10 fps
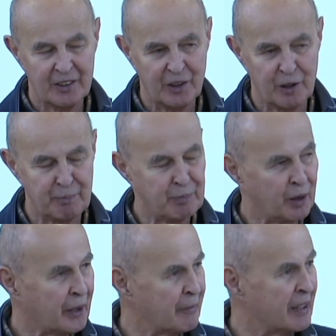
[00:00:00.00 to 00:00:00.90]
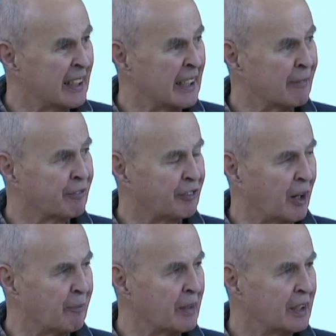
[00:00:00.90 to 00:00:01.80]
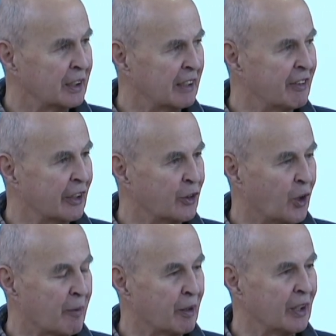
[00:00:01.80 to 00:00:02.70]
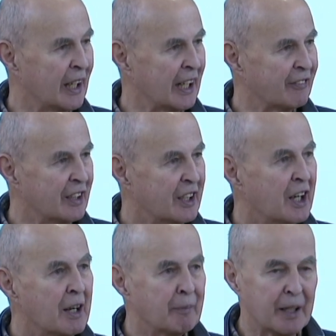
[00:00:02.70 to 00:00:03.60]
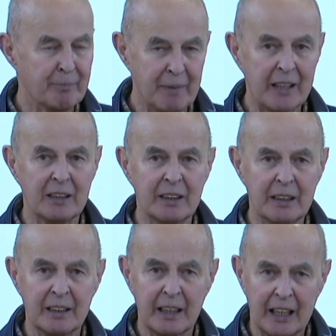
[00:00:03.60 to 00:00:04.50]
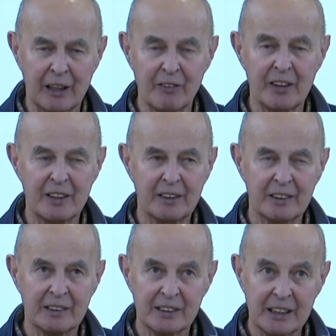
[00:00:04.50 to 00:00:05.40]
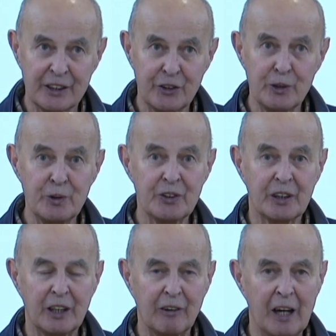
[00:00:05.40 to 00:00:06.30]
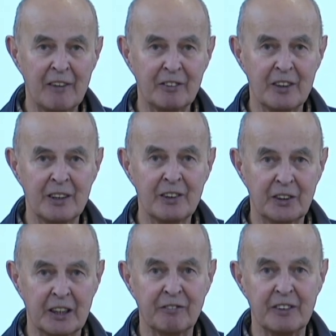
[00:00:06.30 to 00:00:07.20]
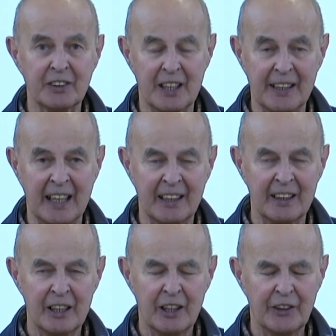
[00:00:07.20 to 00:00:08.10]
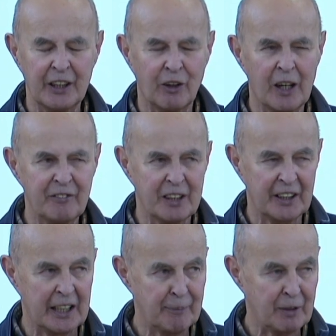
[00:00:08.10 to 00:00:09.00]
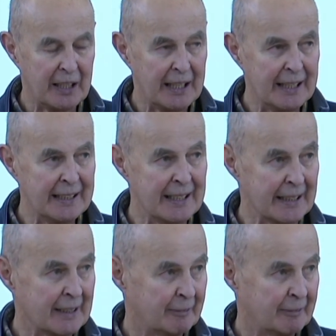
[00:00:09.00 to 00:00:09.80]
or prohibiting him from living a normal life. But a mental health issues are often different than that. They are often kept hidden.